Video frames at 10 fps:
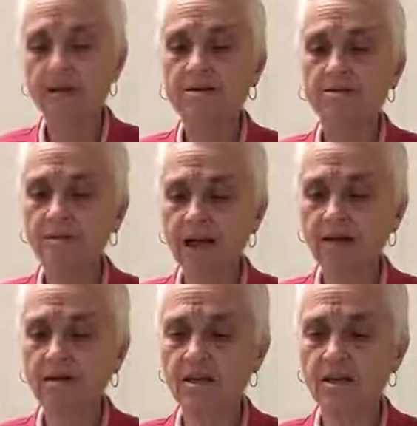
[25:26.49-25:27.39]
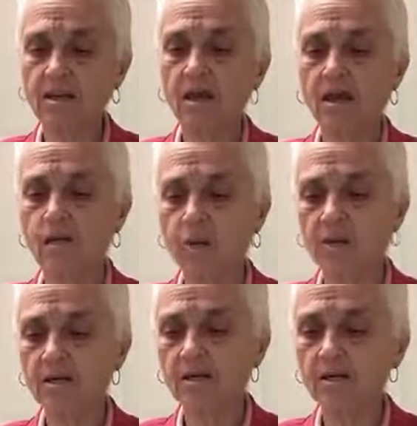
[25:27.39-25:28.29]
Sadly, he
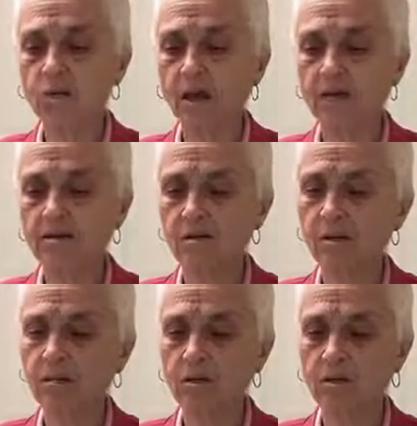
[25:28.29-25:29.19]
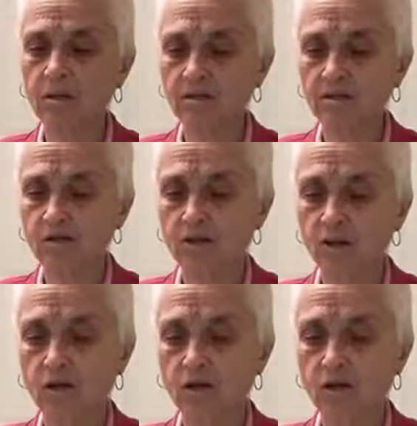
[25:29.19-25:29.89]
wended his way to the Himalayas